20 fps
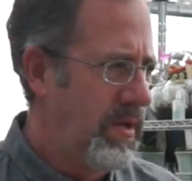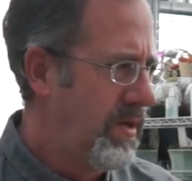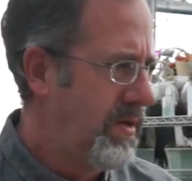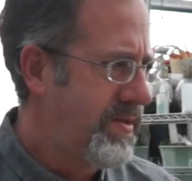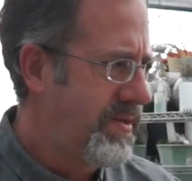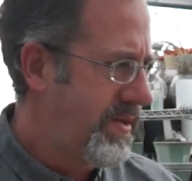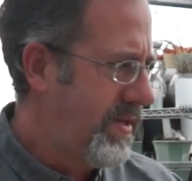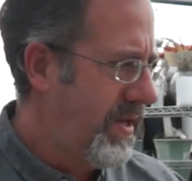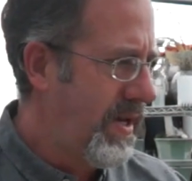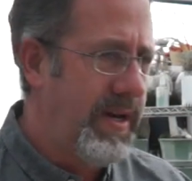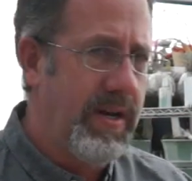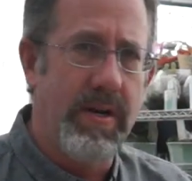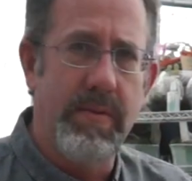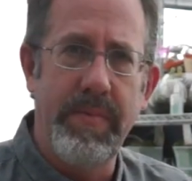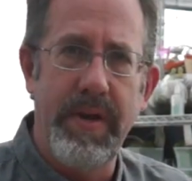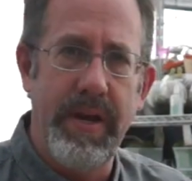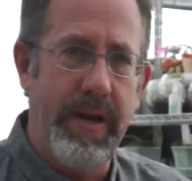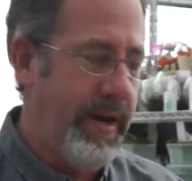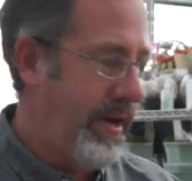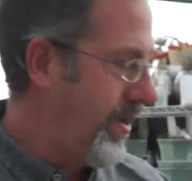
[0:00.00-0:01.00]
Today I'm
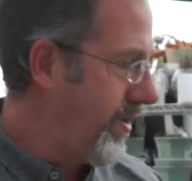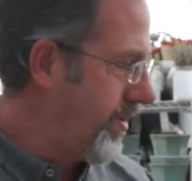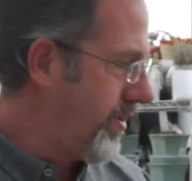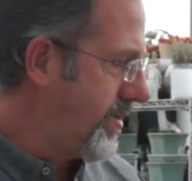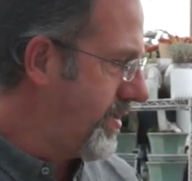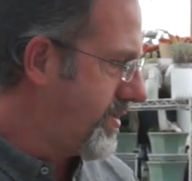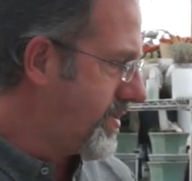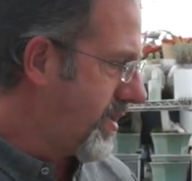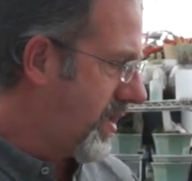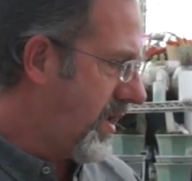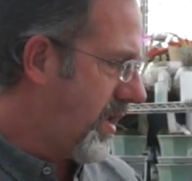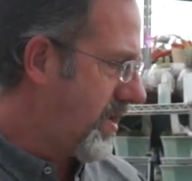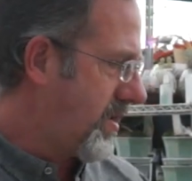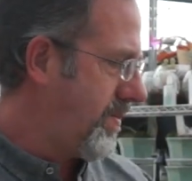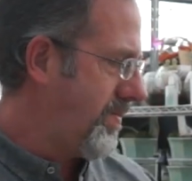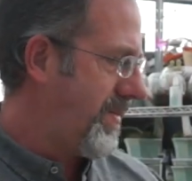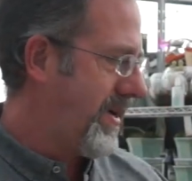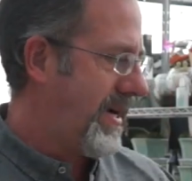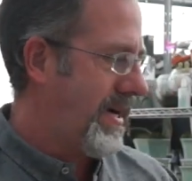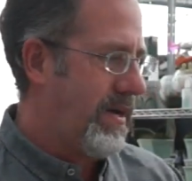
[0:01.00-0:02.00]
here to talk
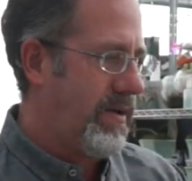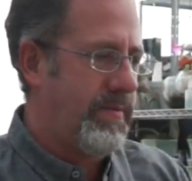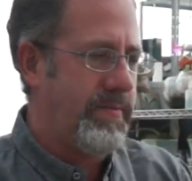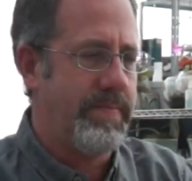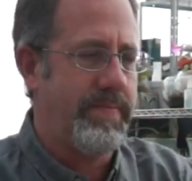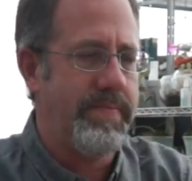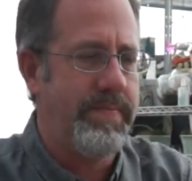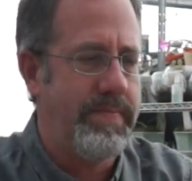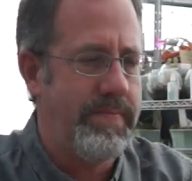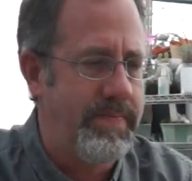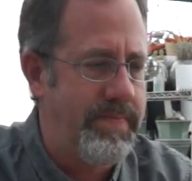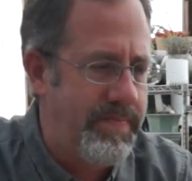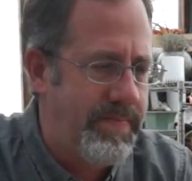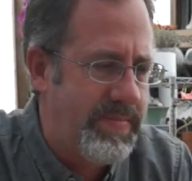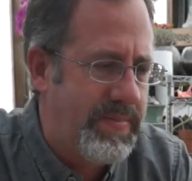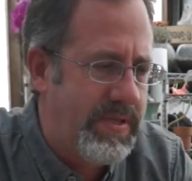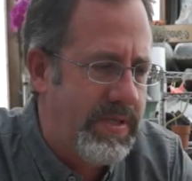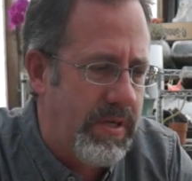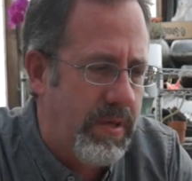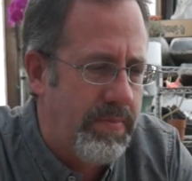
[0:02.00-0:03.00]
about
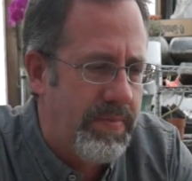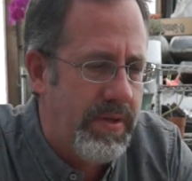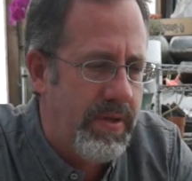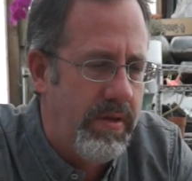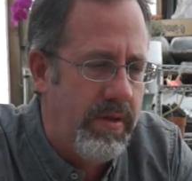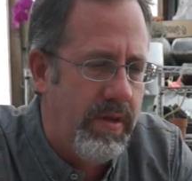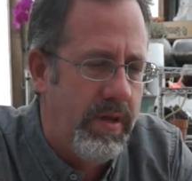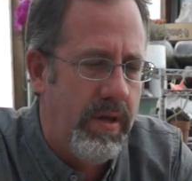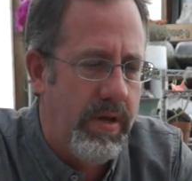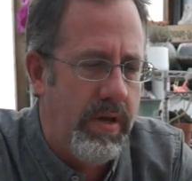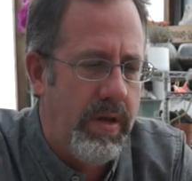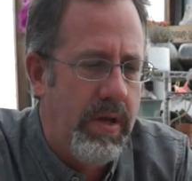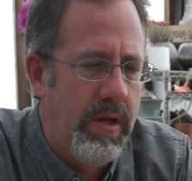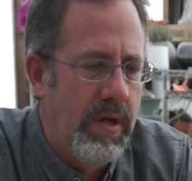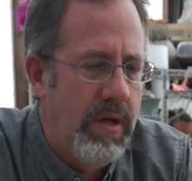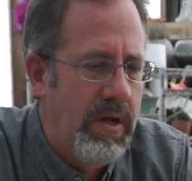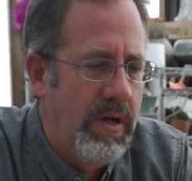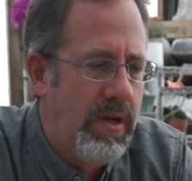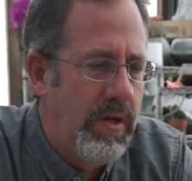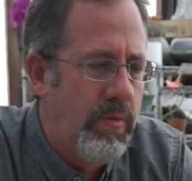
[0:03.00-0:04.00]
something that
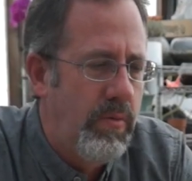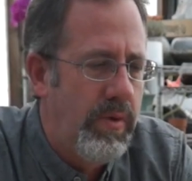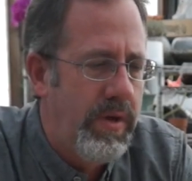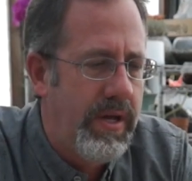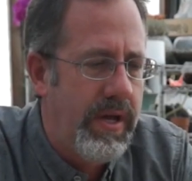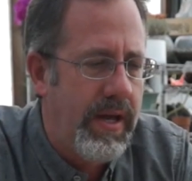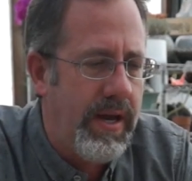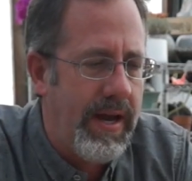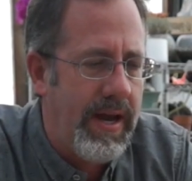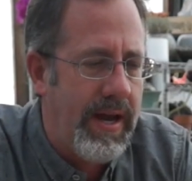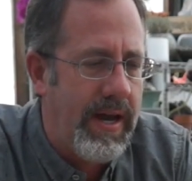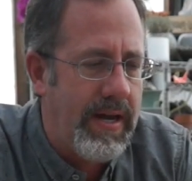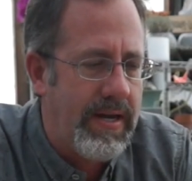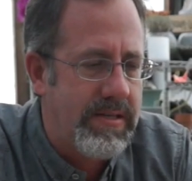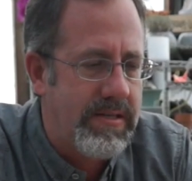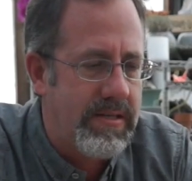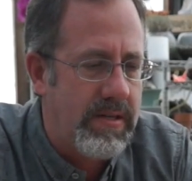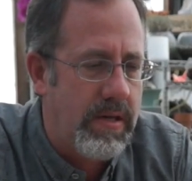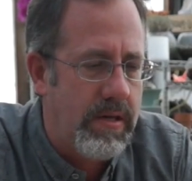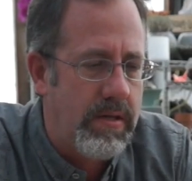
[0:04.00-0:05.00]
we get
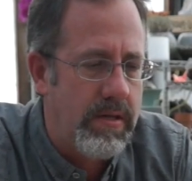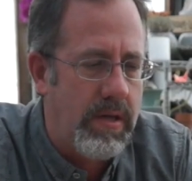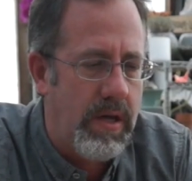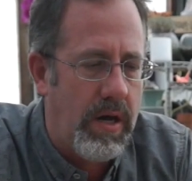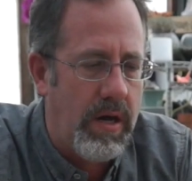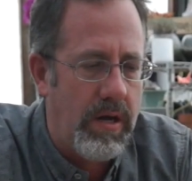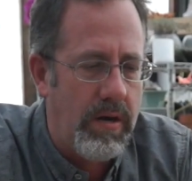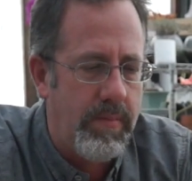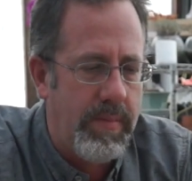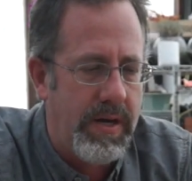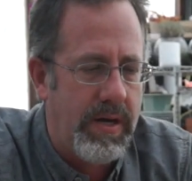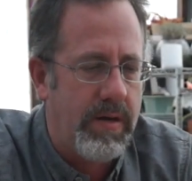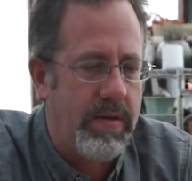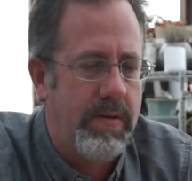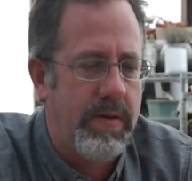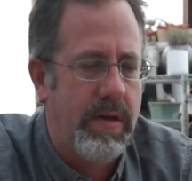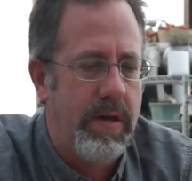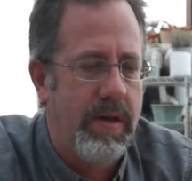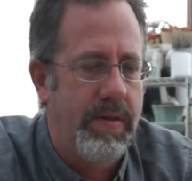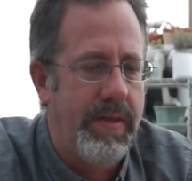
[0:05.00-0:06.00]
asked a lot
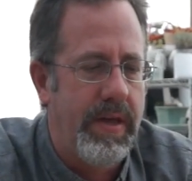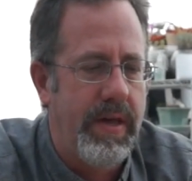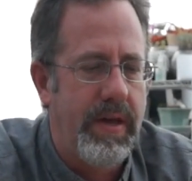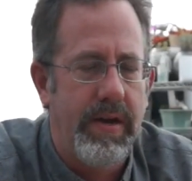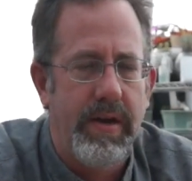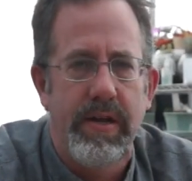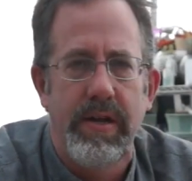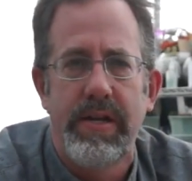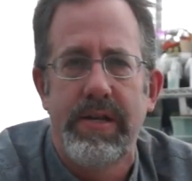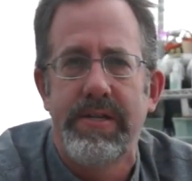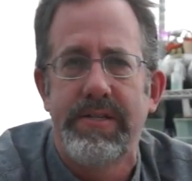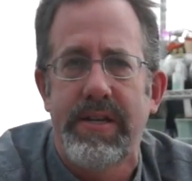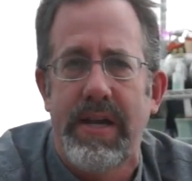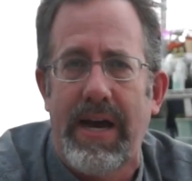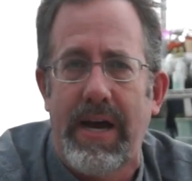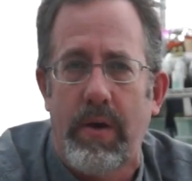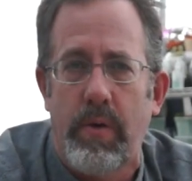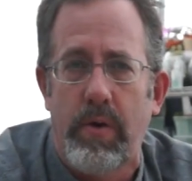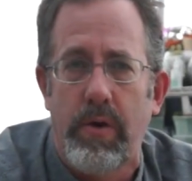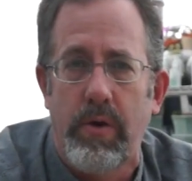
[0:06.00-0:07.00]
about, and that is
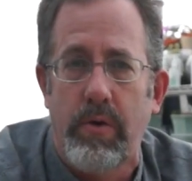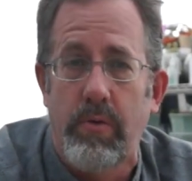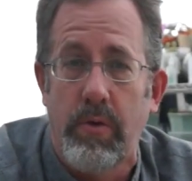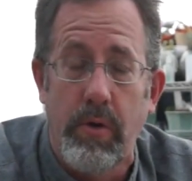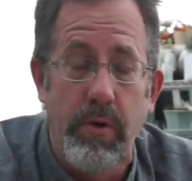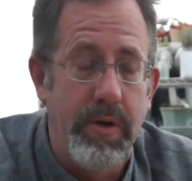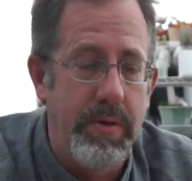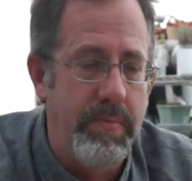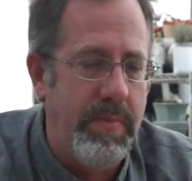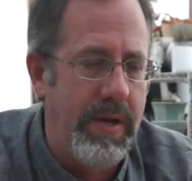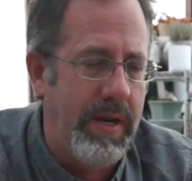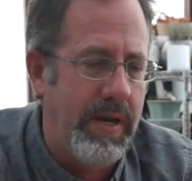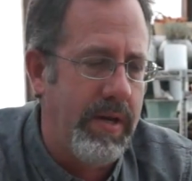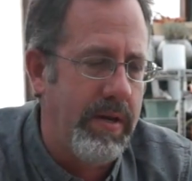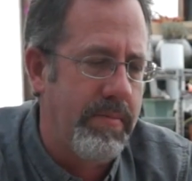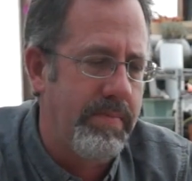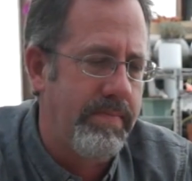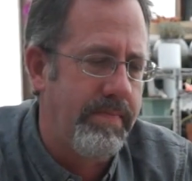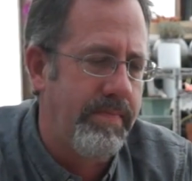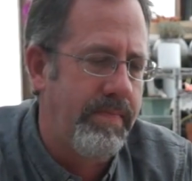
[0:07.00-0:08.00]
our growing
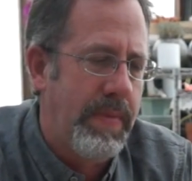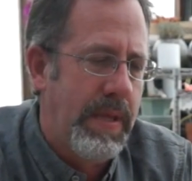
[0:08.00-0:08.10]
medium.